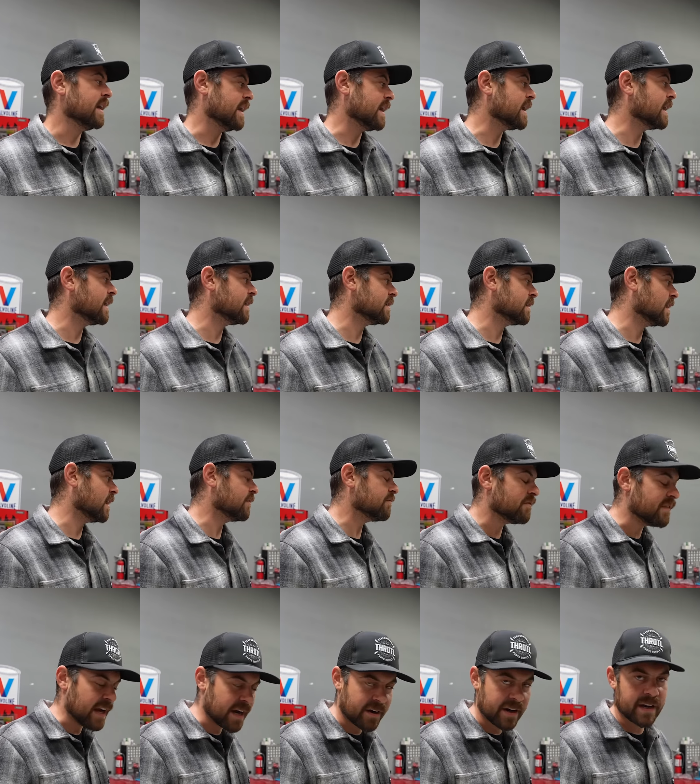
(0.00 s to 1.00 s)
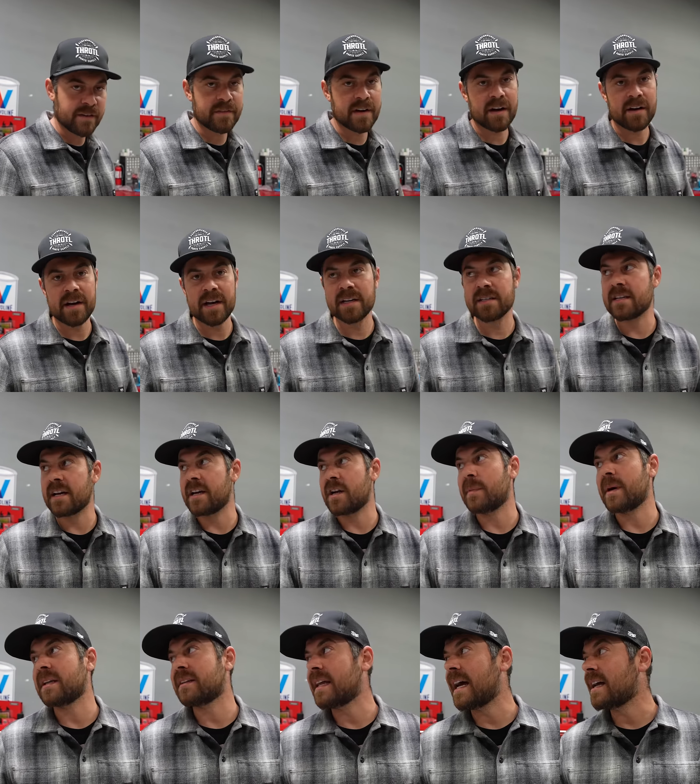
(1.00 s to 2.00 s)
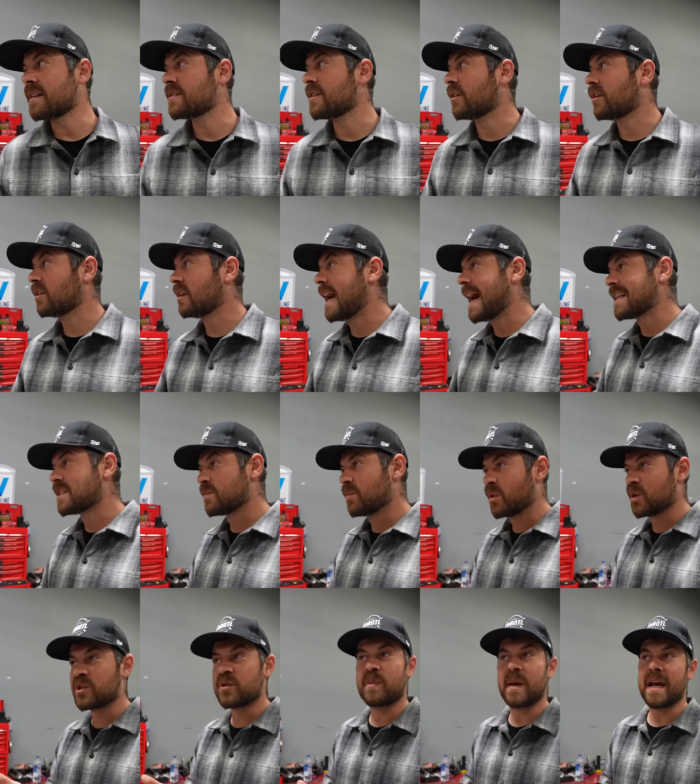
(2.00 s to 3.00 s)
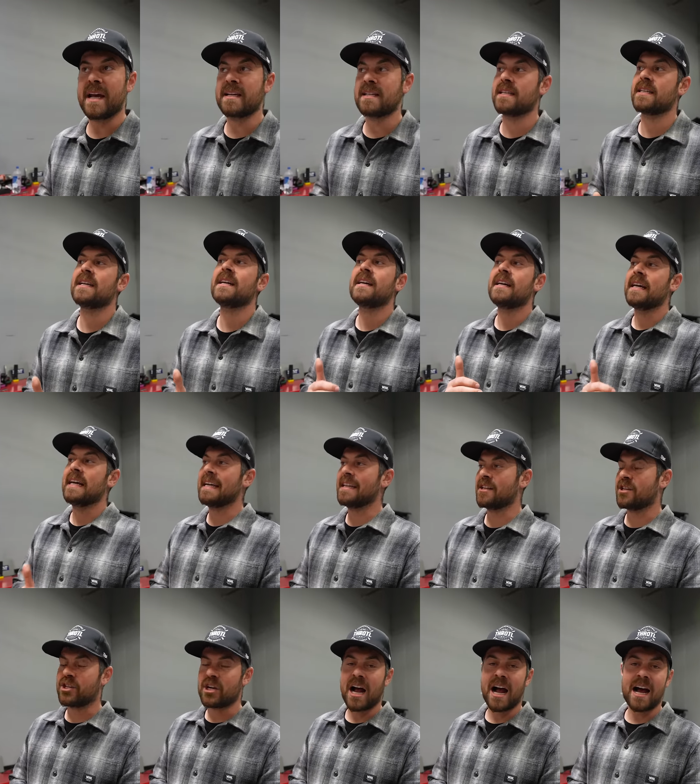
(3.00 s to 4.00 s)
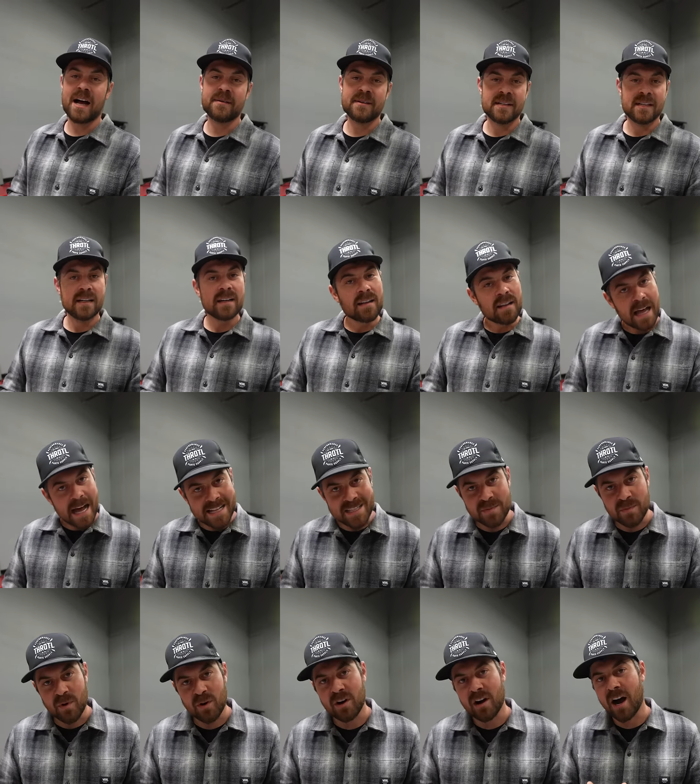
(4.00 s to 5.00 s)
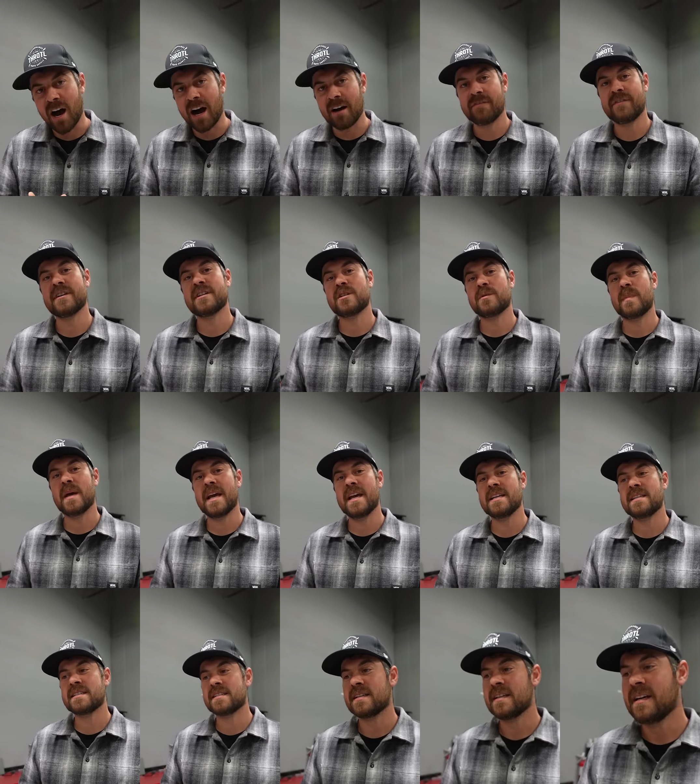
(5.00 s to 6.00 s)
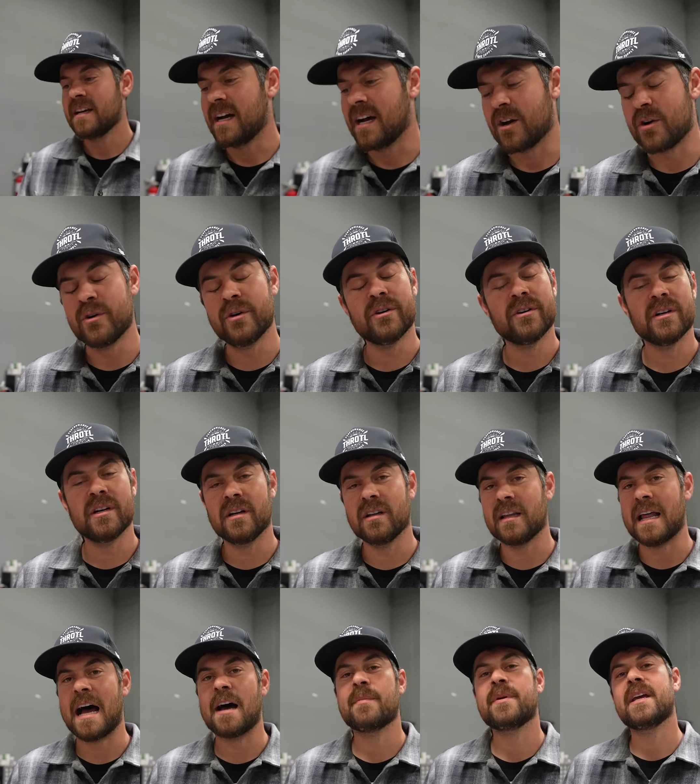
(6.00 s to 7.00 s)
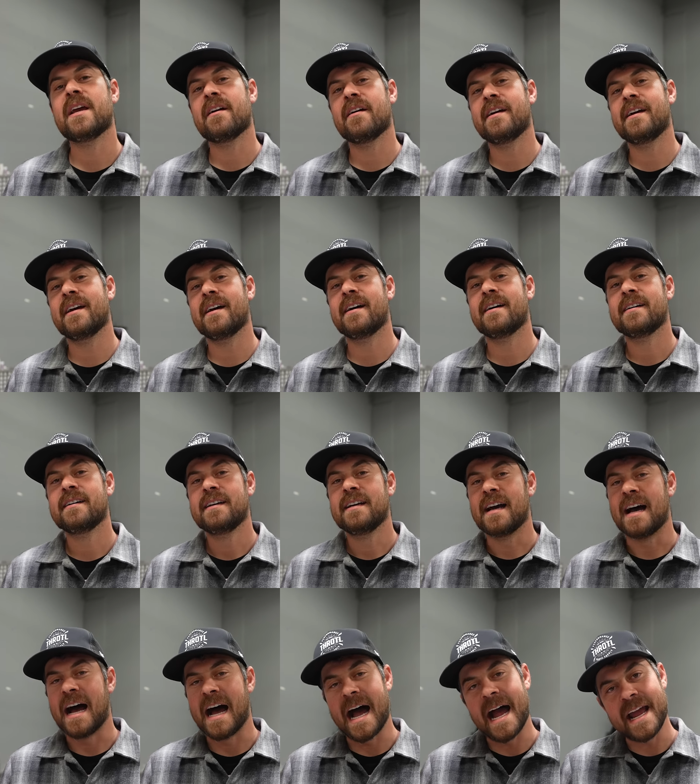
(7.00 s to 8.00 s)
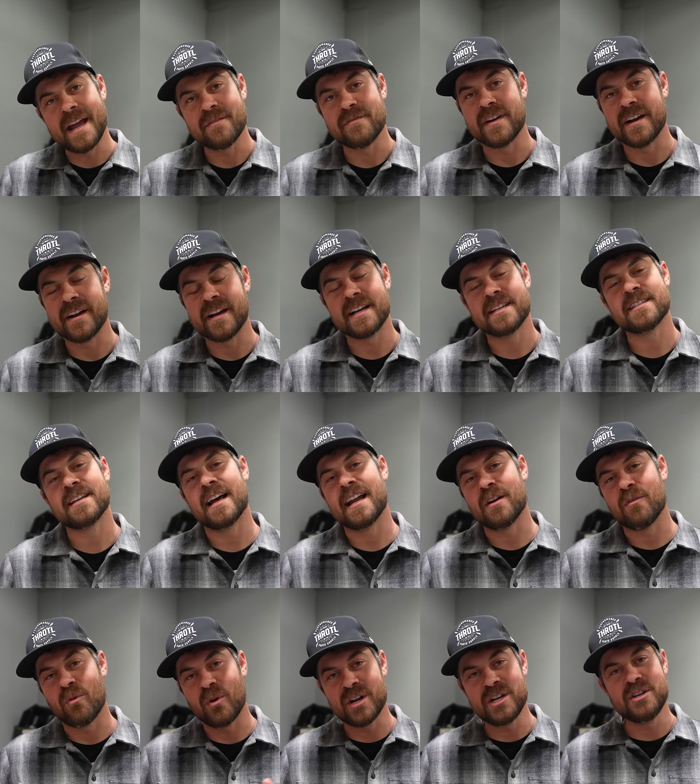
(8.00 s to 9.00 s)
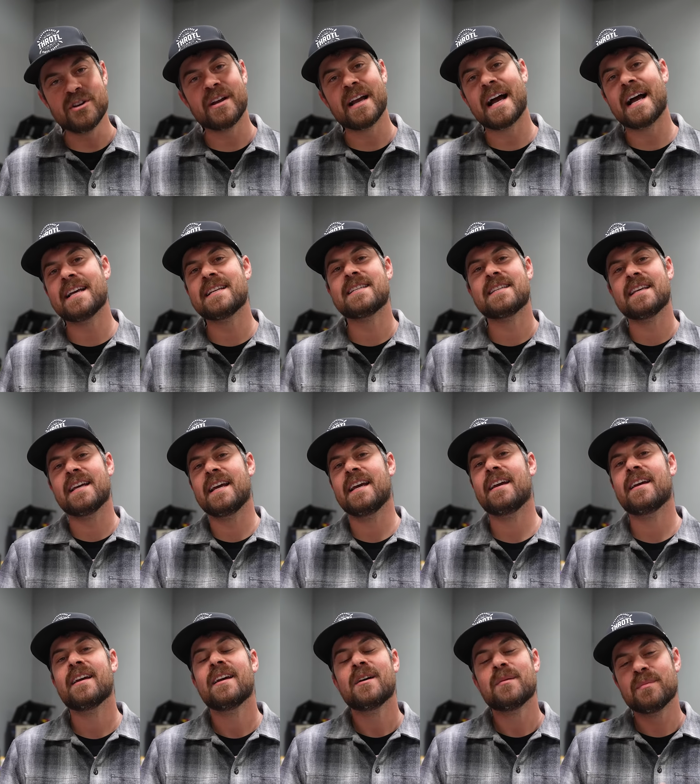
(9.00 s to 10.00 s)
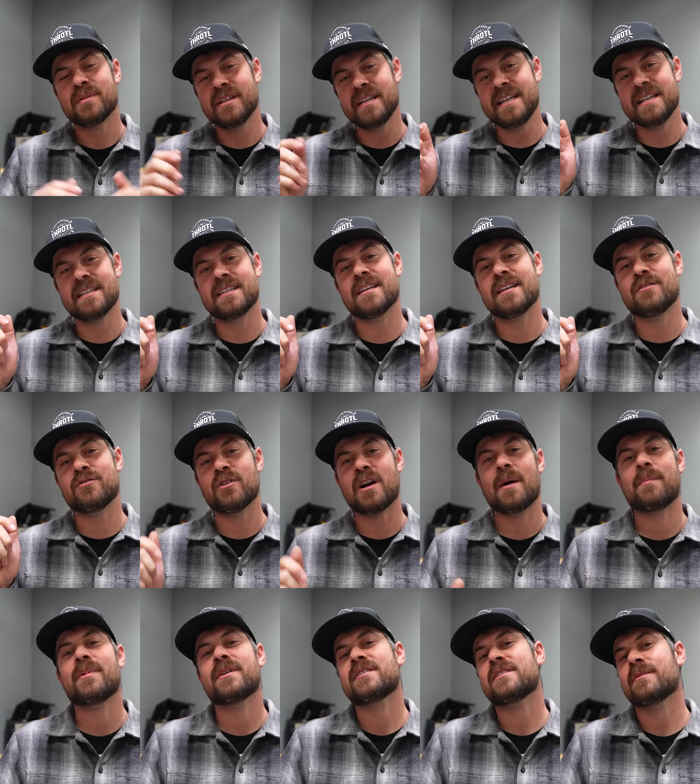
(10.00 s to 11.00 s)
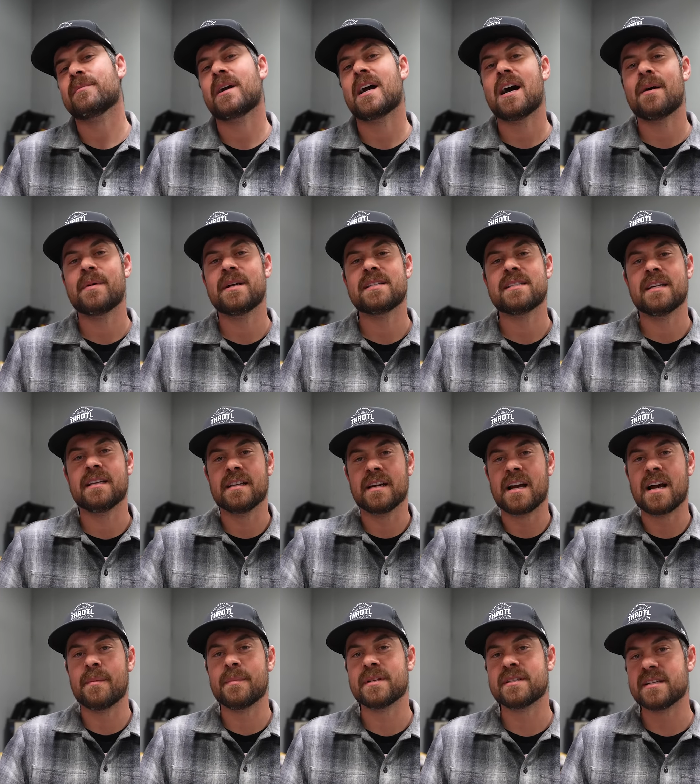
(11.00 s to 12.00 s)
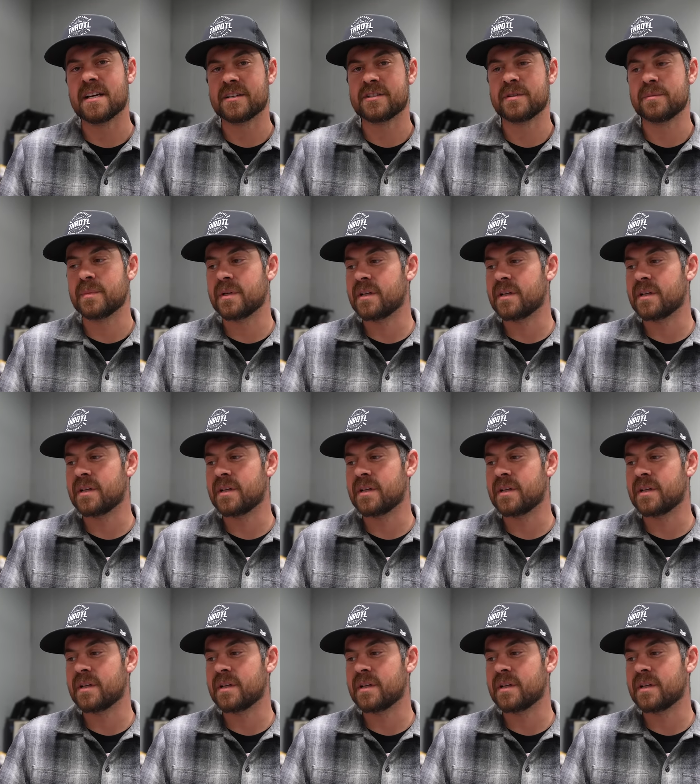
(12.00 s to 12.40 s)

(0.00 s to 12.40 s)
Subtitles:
and very, very excited about that. So lots more space in the shop, lots more office space, a cool little lobby area. I am very excited. What do you guys think? Please drop us some comments in the comment section